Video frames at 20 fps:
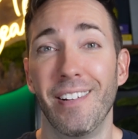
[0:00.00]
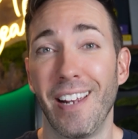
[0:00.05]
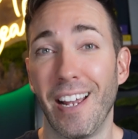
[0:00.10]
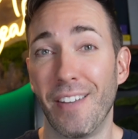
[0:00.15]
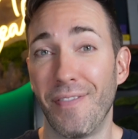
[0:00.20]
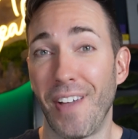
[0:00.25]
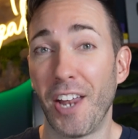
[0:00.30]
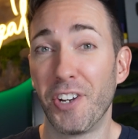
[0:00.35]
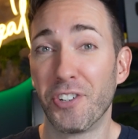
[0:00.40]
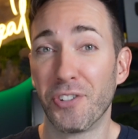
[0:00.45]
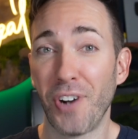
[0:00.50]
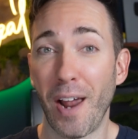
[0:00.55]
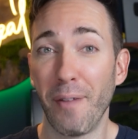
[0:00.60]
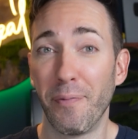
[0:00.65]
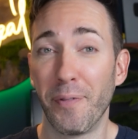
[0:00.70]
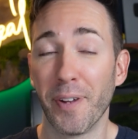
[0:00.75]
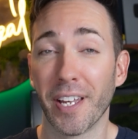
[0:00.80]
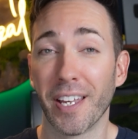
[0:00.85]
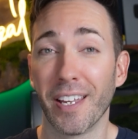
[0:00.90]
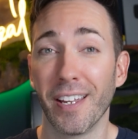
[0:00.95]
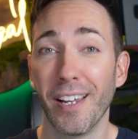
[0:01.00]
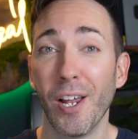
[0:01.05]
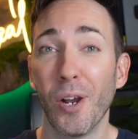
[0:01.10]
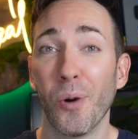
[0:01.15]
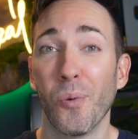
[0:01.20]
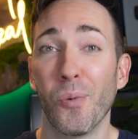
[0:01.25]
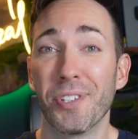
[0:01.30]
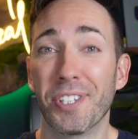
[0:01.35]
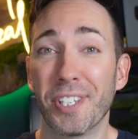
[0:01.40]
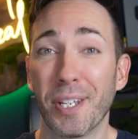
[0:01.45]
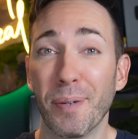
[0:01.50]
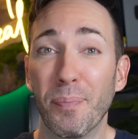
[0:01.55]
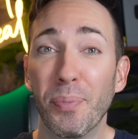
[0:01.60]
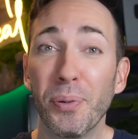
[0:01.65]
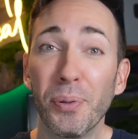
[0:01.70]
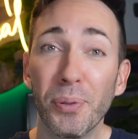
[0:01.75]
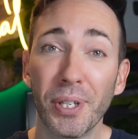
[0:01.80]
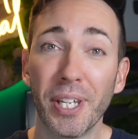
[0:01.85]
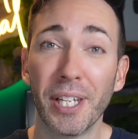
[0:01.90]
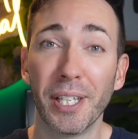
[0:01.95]
and that traffic was
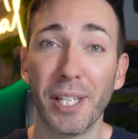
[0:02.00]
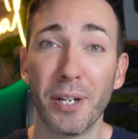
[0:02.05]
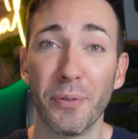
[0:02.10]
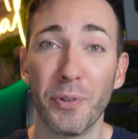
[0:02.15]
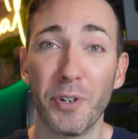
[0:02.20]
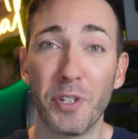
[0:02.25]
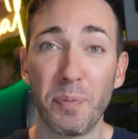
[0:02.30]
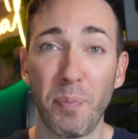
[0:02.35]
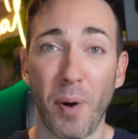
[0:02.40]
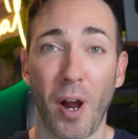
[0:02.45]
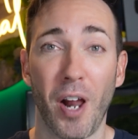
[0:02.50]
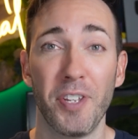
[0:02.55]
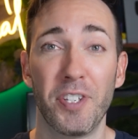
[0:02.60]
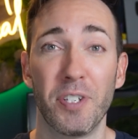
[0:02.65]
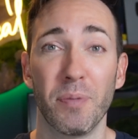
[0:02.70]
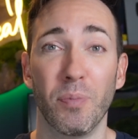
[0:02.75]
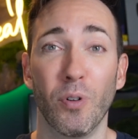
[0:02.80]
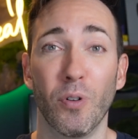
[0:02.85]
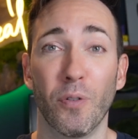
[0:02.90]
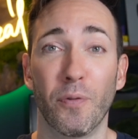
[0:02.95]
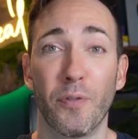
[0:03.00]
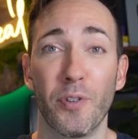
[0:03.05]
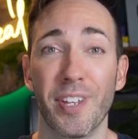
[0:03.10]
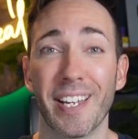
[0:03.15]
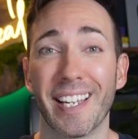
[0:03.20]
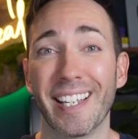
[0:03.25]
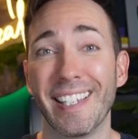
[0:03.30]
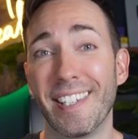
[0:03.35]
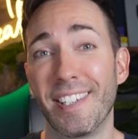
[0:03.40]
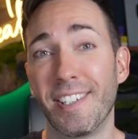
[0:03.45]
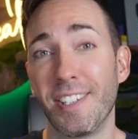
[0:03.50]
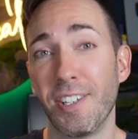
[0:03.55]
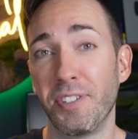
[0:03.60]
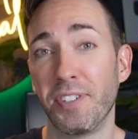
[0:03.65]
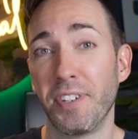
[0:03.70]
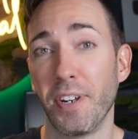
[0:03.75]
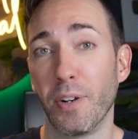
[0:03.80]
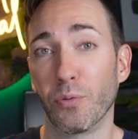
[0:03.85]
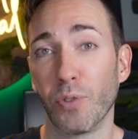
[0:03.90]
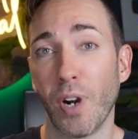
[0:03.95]
completely responsible for the
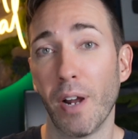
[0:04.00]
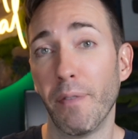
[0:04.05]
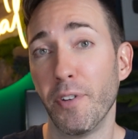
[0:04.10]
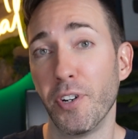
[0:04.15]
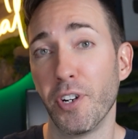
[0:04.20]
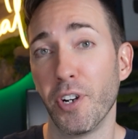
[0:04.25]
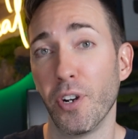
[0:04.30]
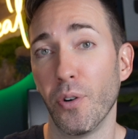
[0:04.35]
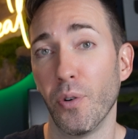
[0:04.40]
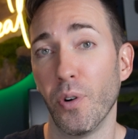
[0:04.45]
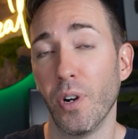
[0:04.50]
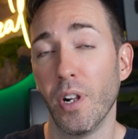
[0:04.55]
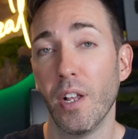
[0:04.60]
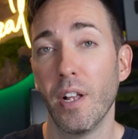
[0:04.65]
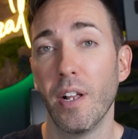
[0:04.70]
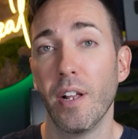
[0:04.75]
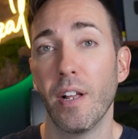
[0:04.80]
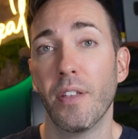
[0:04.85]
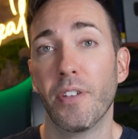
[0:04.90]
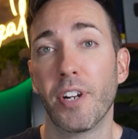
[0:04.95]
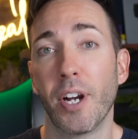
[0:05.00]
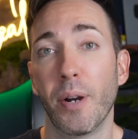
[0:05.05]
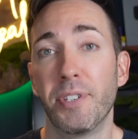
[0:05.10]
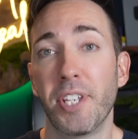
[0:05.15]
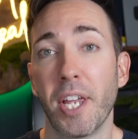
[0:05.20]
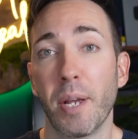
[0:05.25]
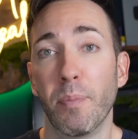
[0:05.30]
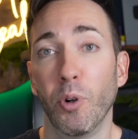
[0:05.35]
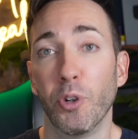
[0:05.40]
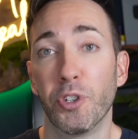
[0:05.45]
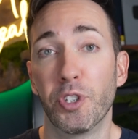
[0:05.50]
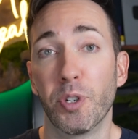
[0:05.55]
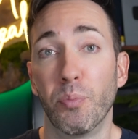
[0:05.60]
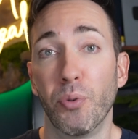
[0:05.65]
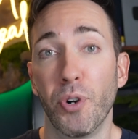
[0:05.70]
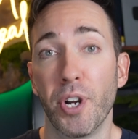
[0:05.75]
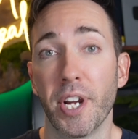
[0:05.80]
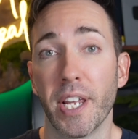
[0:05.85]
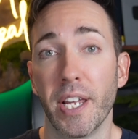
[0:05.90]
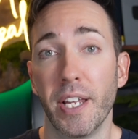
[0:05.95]
consistent revenue that I was able to
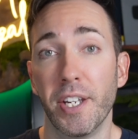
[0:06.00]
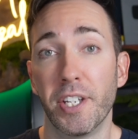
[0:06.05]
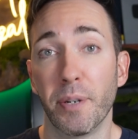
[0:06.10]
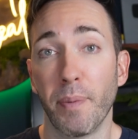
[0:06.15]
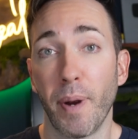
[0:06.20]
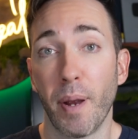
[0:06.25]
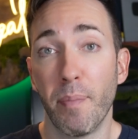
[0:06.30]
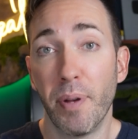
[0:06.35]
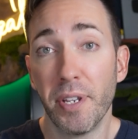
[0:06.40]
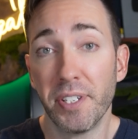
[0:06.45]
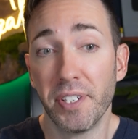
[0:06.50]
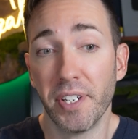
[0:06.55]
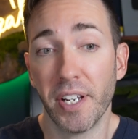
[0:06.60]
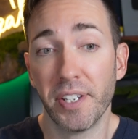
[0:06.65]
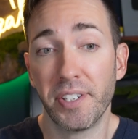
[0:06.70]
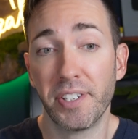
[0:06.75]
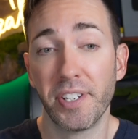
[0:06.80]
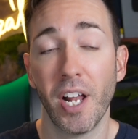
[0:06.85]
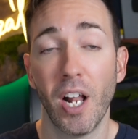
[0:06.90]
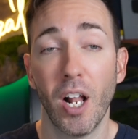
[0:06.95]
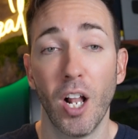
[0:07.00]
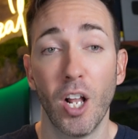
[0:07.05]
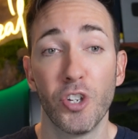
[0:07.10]
bring into my business.